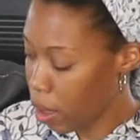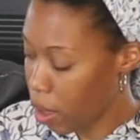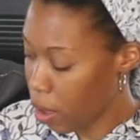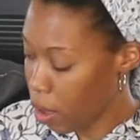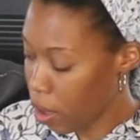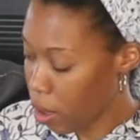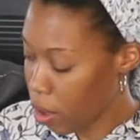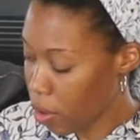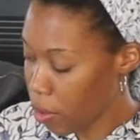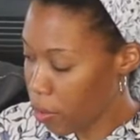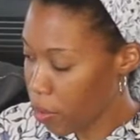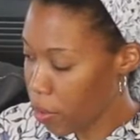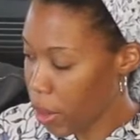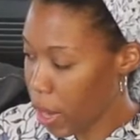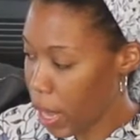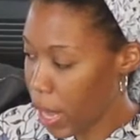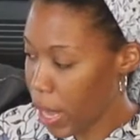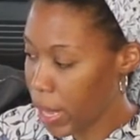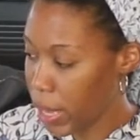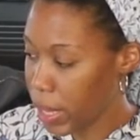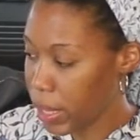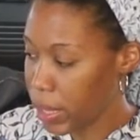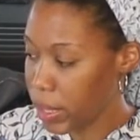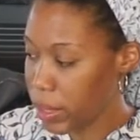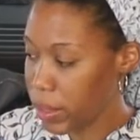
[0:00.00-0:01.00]
All
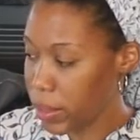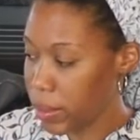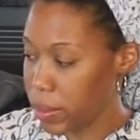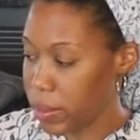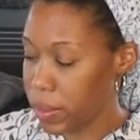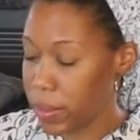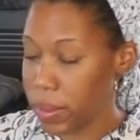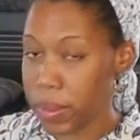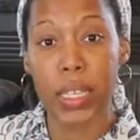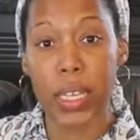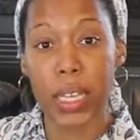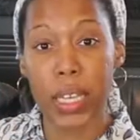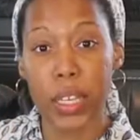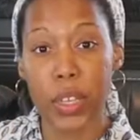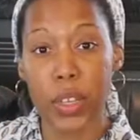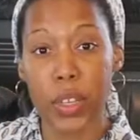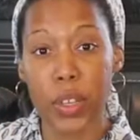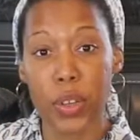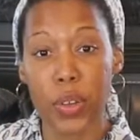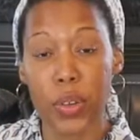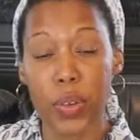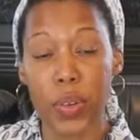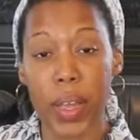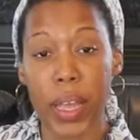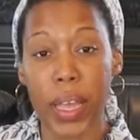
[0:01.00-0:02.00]
right, see
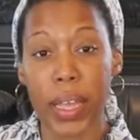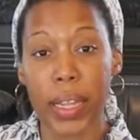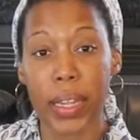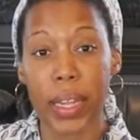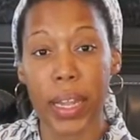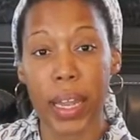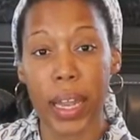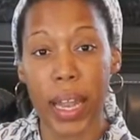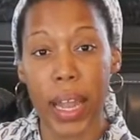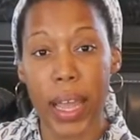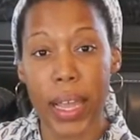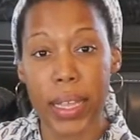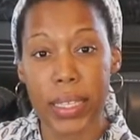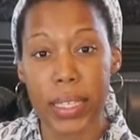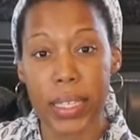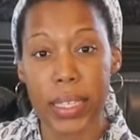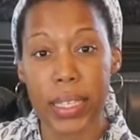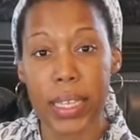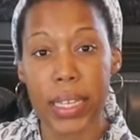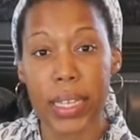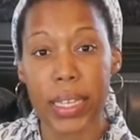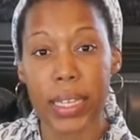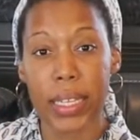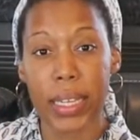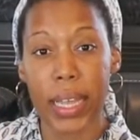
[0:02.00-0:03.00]
you in
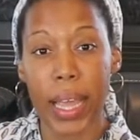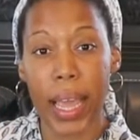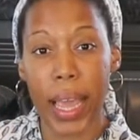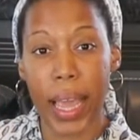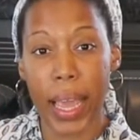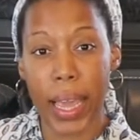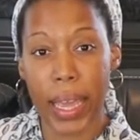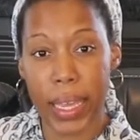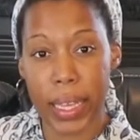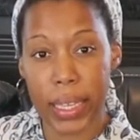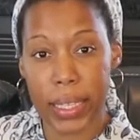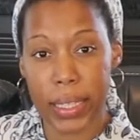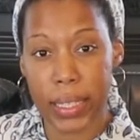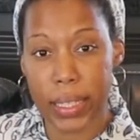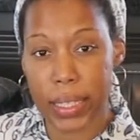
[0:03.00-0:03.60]
lesson 8.